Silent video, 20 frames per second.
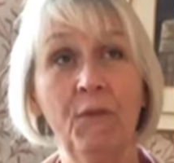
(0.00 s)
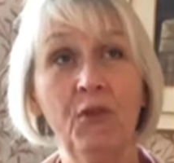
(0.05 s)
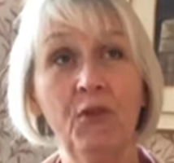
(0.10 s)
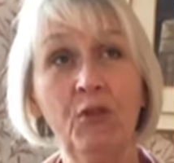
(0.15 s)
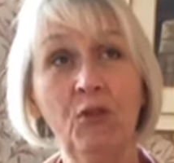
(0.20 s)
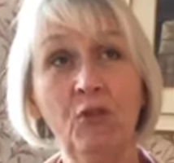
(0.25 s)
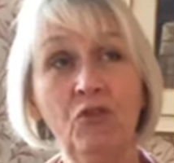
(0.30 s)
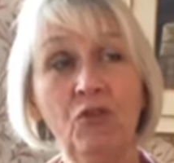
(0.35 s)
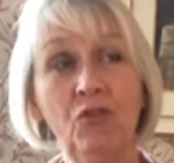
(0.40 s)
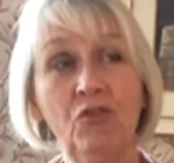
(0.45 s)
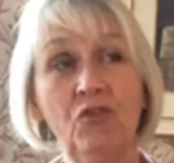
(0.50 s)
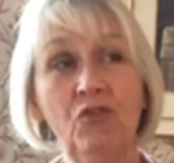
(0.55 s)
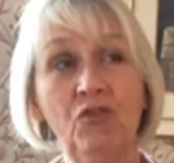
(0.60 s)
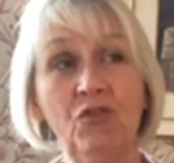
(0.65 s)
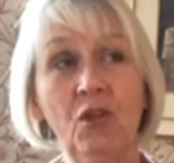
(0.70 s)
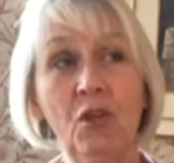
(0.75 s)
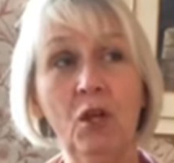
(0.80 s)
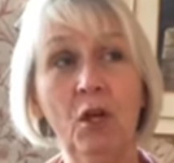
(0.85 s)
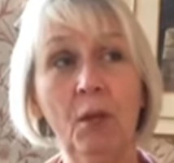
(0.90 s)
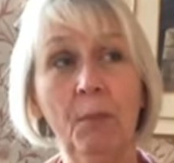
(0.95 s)
So you
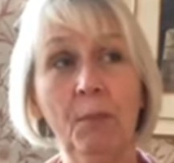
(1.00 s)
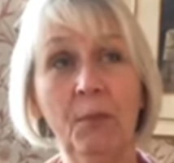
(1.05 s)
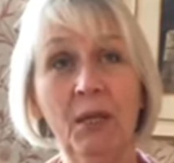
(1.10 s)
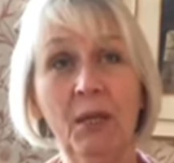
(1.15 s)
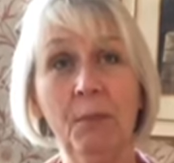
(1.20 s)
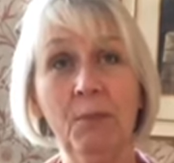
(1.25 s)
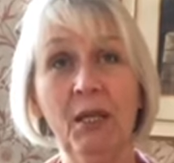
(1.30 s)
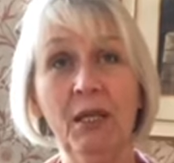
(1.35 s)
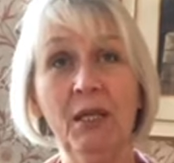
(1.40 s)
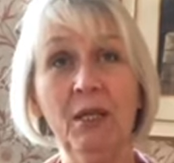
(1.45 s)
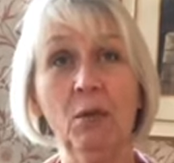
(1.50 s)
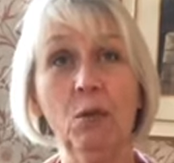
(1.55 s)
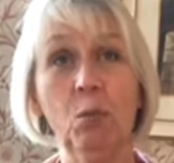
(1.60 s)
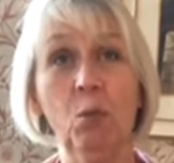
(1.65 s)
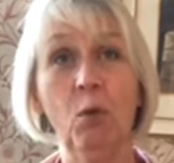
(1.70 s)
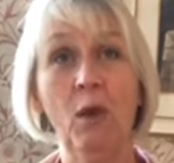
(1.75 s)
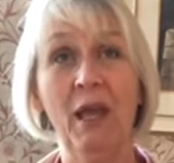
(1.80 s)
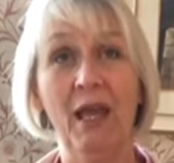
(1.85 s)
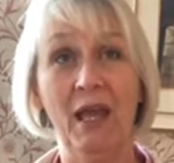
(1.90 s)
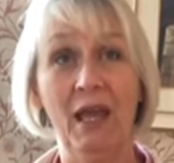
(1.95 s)
just start by being
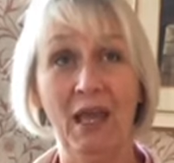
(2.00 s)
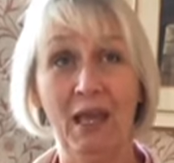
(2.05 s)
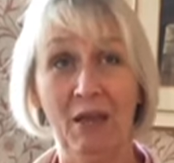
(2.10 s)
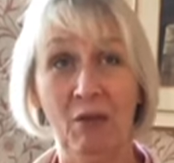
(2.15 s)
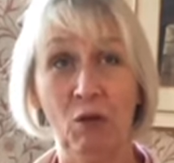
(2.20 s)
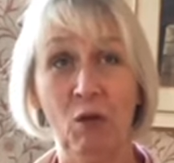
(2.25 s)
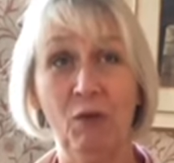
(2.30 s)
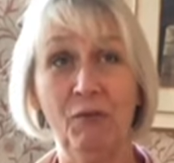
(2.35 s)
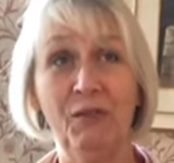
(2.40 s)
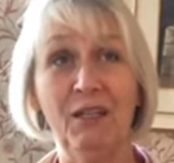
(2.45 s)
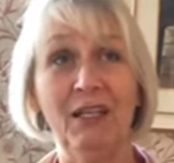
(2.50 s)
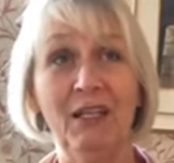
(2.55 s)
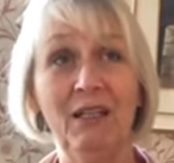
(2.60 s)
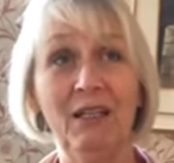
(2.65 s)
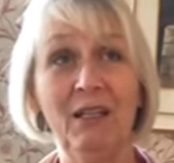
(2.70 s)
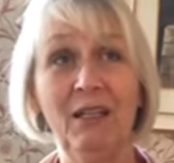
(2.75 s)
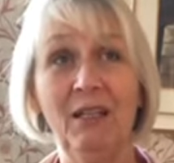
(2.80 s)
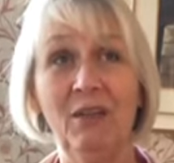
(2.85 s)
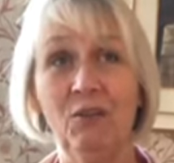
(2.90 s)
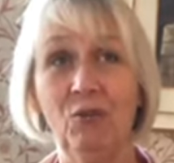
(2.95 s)
aware of it,
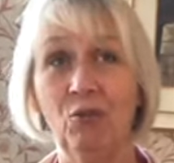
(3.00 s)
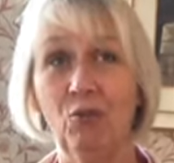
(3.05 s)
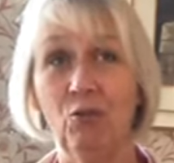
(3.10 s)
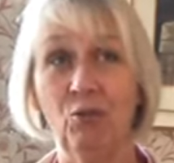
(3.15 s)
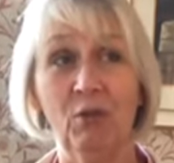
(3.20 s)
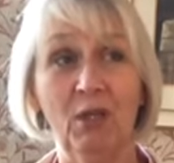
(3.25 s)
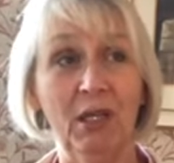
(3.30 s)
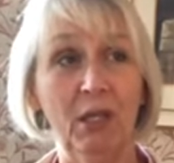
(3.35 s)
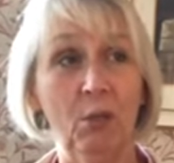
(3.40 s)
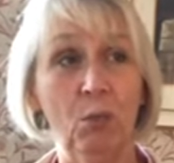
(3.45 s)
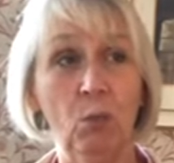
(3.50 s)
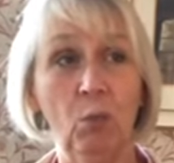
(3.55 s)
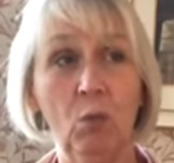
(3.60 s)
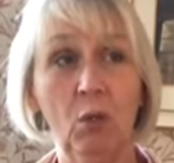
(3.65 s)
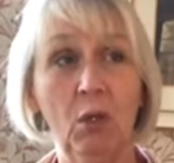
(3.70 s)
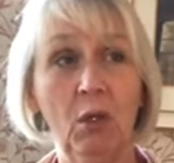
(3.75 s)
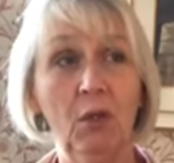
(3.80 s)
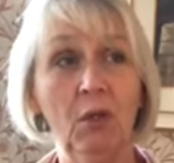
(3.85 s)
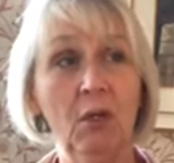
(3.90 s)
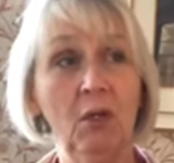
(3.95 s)
literally
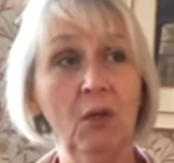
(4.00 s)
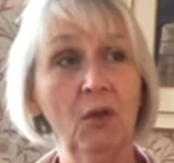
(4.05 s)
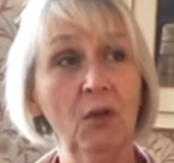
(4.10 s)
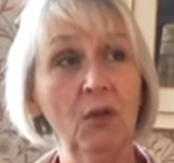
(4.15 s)
what